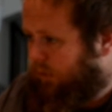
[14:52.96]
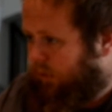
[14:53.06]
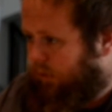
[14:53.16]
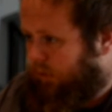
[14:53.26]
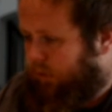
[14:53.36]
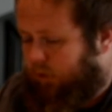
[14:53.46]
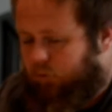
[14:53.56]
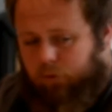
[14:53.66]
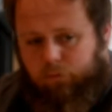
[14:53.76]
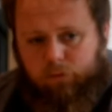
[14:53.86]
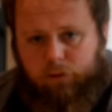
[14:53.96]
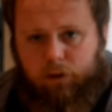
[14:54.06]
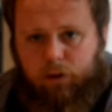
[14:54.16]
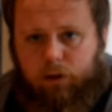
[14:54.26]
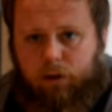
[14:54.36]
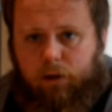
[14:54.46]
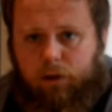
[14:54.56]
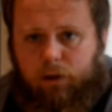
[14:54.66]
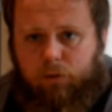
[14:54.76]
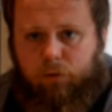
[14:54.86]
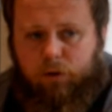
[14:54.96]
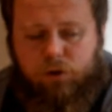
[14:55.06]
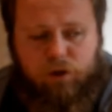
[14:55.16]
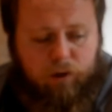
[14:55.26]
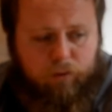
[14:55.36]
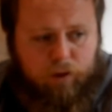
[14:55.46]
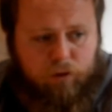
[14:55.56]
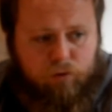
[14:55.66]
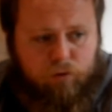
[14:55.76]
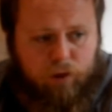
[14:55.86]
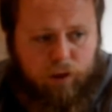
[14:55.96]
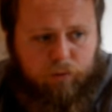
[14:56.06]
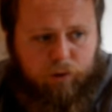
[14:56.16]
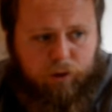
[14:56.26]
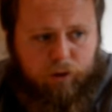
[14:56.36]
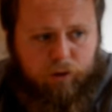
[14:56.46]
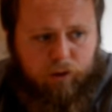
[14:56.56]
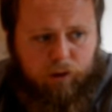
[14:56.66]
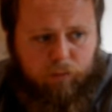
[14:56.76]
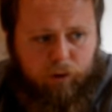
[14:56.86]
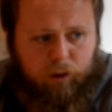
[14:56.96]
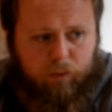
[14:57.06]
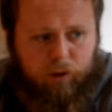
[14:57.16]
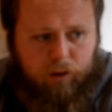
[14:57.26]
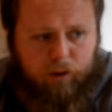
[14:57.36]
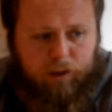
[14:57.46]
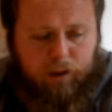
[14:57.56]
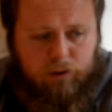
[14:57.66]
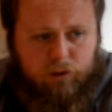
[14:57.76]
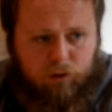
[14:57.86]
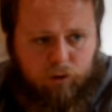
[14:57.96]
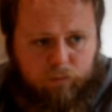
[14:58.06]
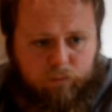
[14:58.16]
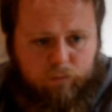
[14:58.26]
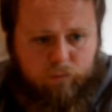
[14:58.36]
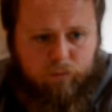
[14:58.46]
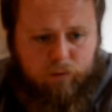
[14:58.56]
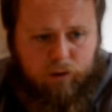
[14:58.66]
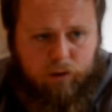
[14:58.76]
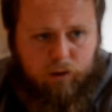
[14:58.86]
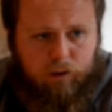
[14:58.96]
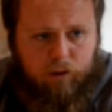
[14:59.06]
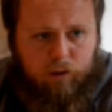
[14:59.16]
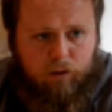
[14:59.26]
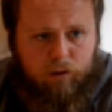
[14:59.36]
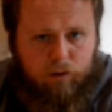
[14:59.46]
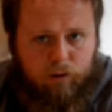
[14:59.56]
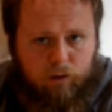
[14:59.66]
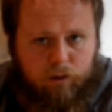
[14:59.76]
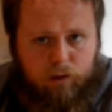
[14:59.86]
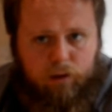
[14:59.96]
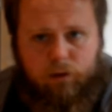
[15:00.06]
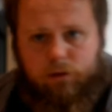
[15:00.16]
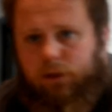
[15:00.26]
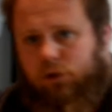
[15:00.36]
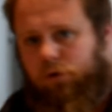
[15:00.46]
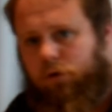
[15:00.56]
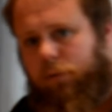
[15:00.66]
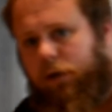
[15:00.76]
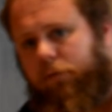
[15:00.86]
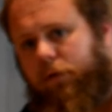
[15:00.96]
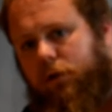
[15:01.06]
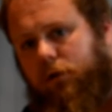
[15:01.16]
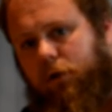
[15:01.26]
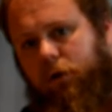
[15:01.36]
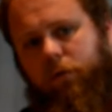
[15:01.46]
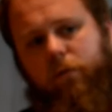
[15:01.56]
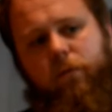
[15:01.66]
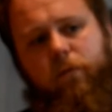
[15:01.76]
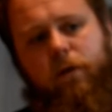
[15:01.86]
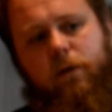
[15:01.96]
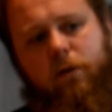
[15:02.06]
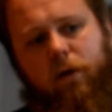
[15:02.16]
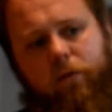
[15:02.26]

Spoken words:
I think with the cherry and chili one, it might be a case of because each of them have this kind of